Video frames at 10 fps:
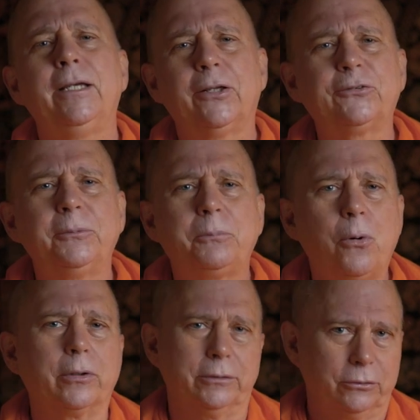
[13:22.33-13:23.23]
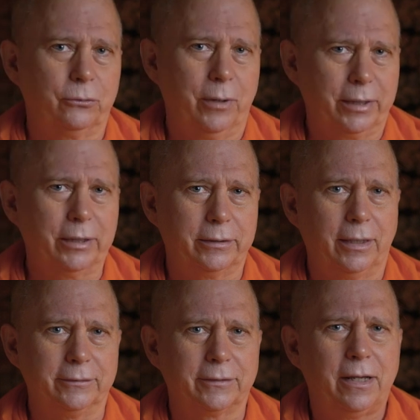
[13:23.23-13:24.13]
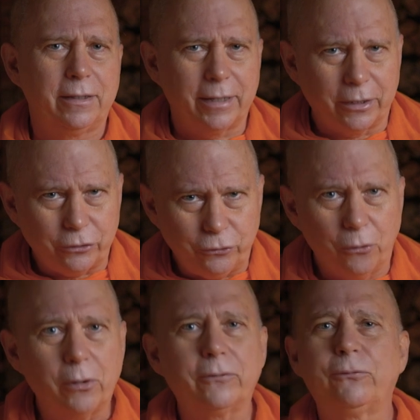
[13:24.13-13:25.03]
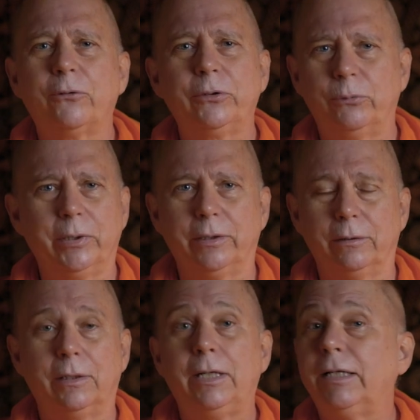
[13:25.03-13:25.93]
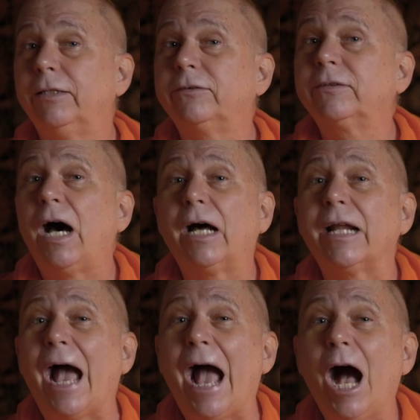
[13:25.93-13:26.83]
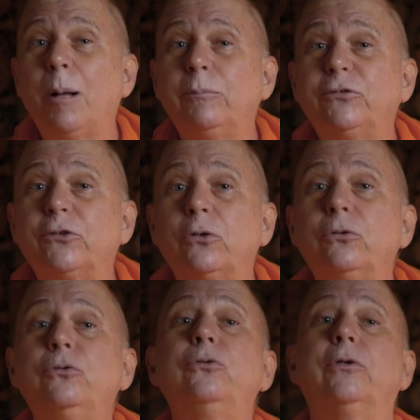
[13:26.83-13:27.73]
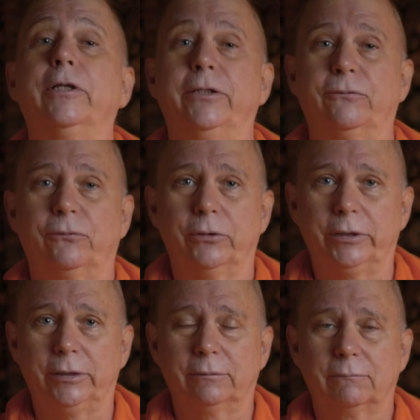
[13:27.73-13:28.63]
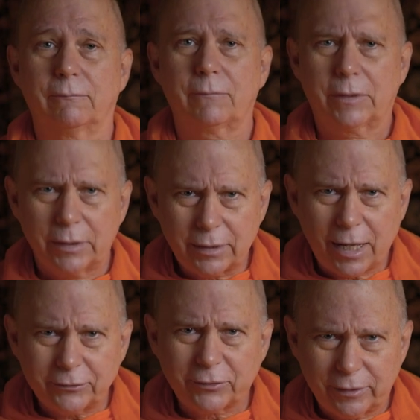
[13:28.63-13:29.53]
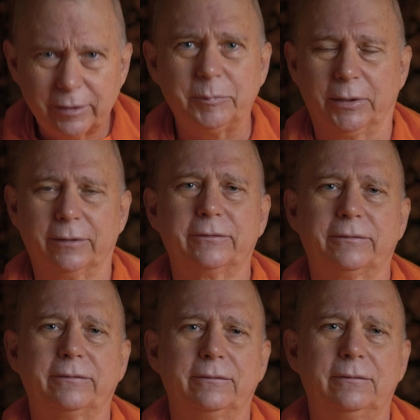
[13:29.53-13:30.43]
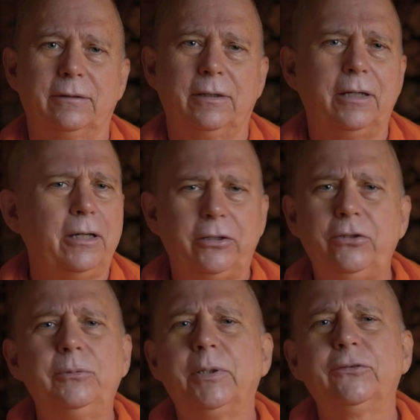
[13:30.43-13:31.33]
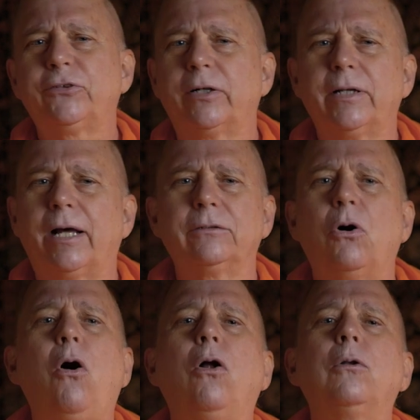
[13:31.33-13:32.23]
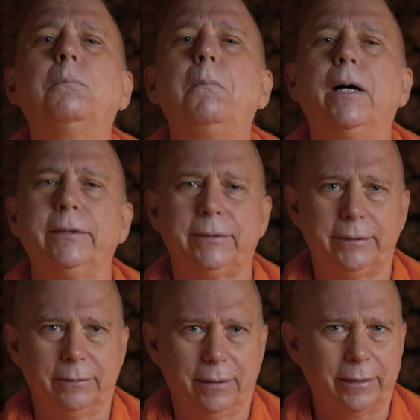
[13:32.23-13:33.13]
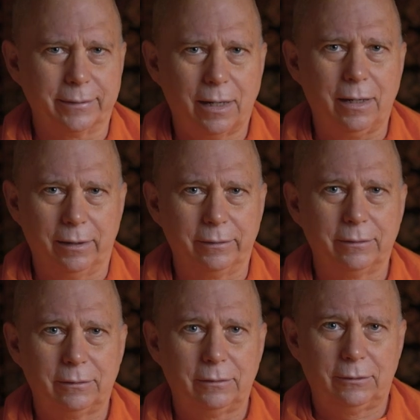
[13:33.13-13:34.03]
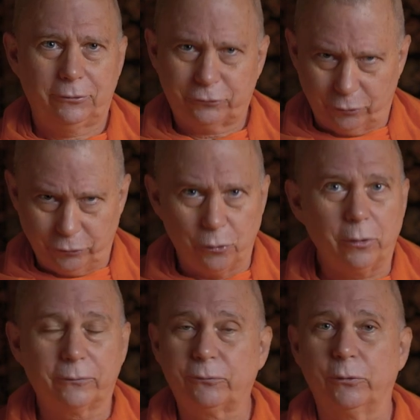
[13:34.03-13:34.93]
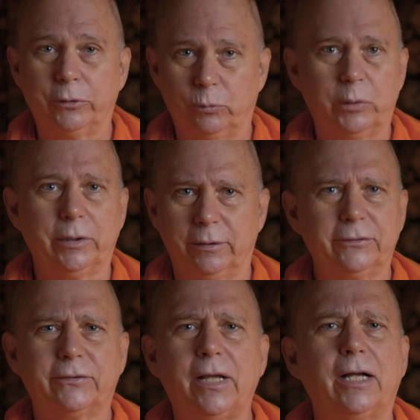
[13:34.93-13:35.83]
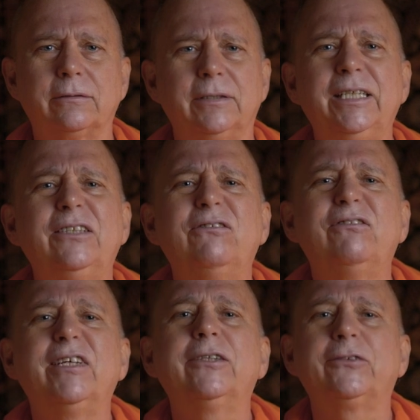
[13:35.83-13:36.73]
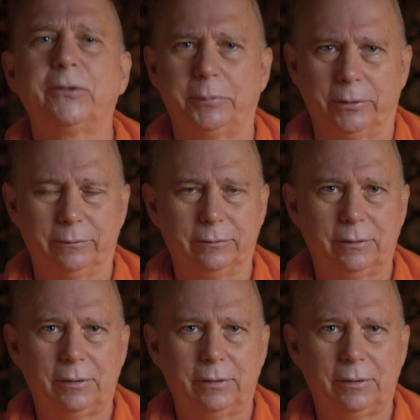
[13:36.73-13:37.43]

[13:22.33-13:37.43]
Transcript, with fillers: It's important to recognize that your free will is not absolutely free. It has limits. Humans are not almighty like God, so your free will is not invincible.